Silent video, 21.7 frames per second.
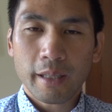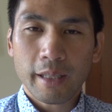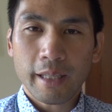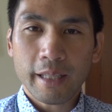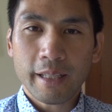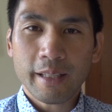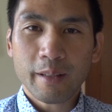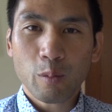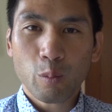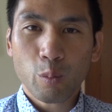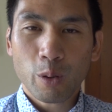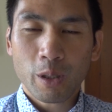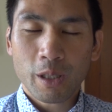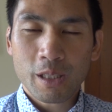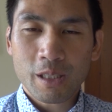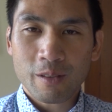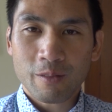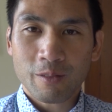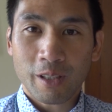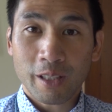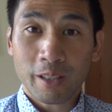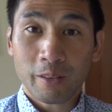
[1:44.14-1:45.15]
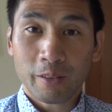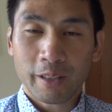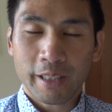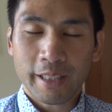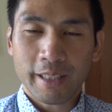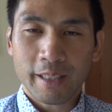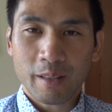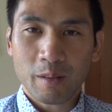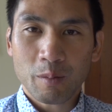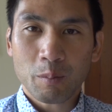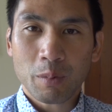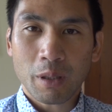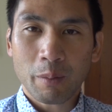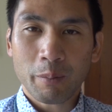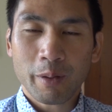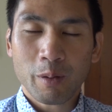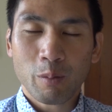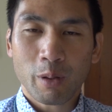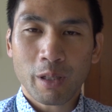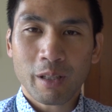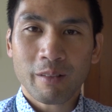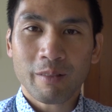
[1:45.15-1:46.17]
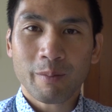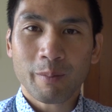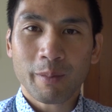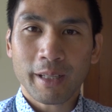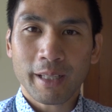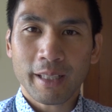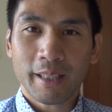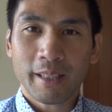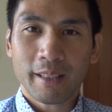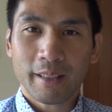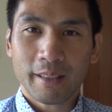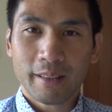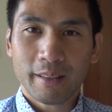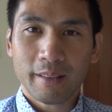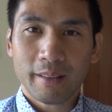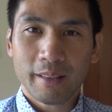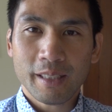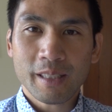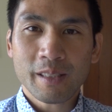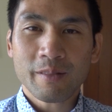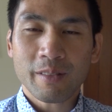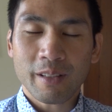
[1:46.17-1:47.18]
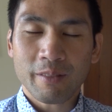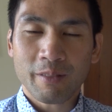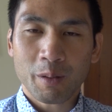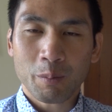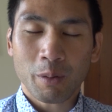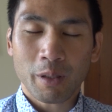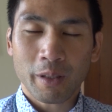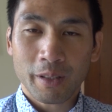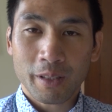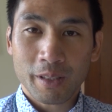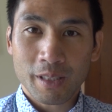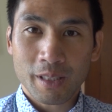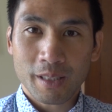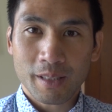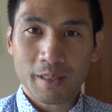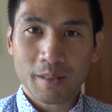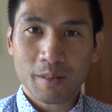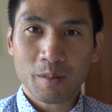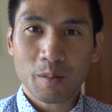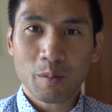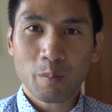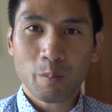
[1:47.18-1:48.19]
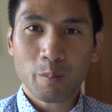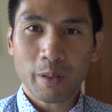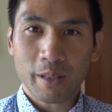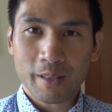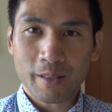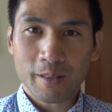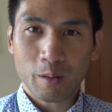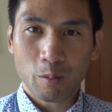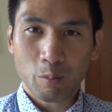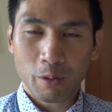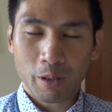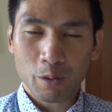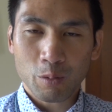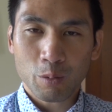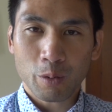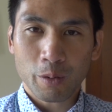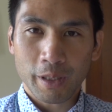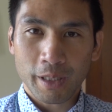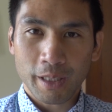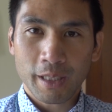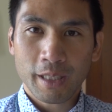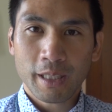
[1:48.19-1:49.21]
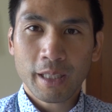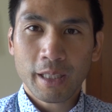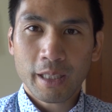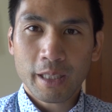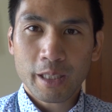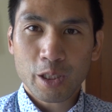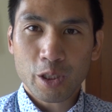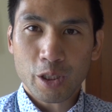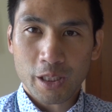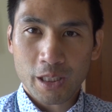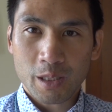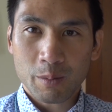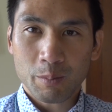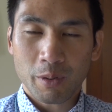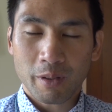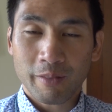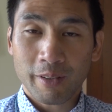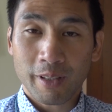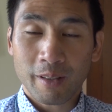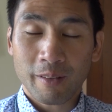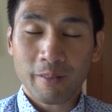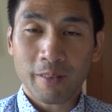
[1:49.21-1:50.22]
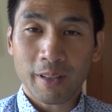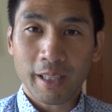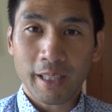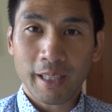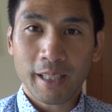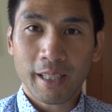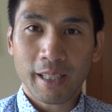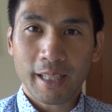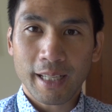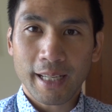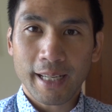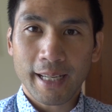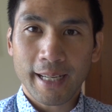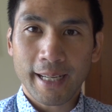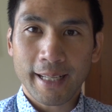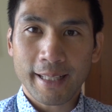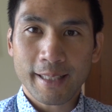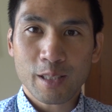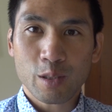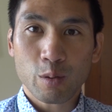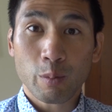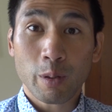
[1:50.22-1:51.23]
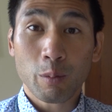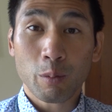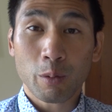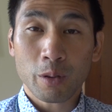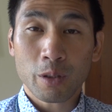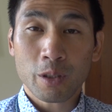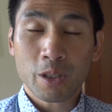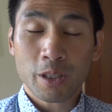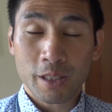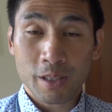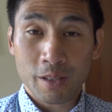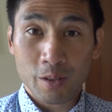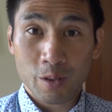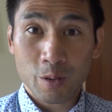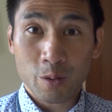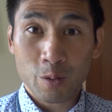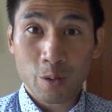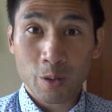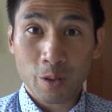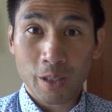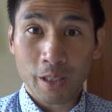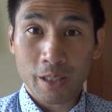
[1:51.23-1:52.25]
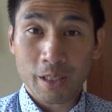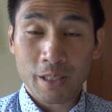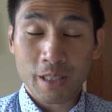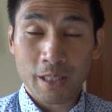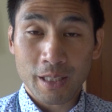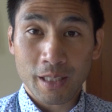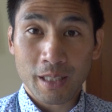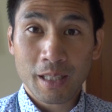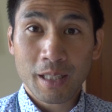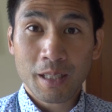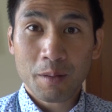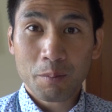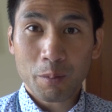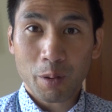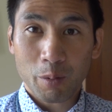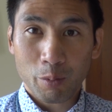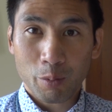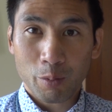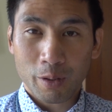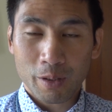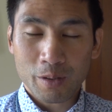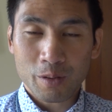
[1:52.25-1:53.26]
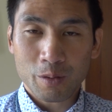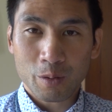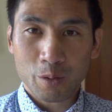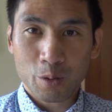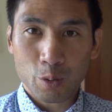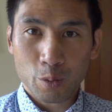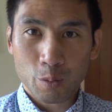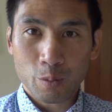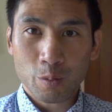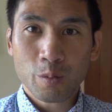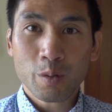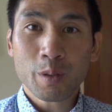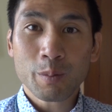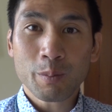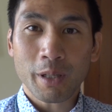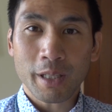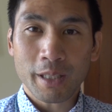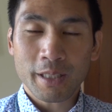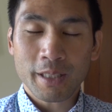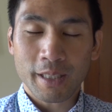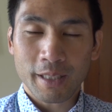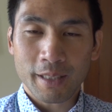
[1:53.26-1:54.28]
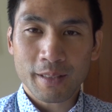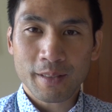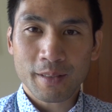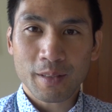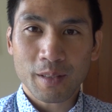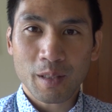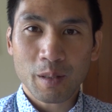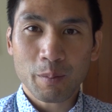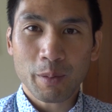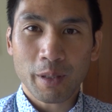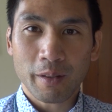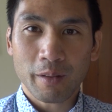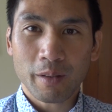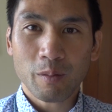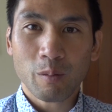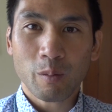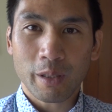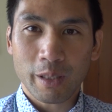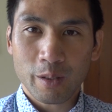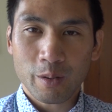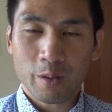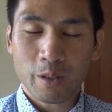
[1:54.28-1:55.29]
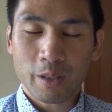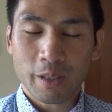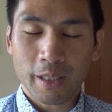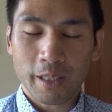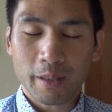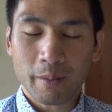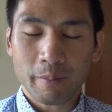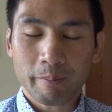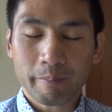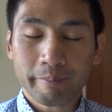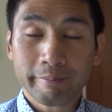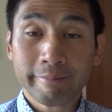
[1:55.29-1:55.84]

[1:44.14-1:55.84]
In the words of Ronald Reagan, probably one of my least favorite politicians, but still worth quoting, trust but verify. And so we will trust you to not cheat, but we will also do spot checks about what you turn in.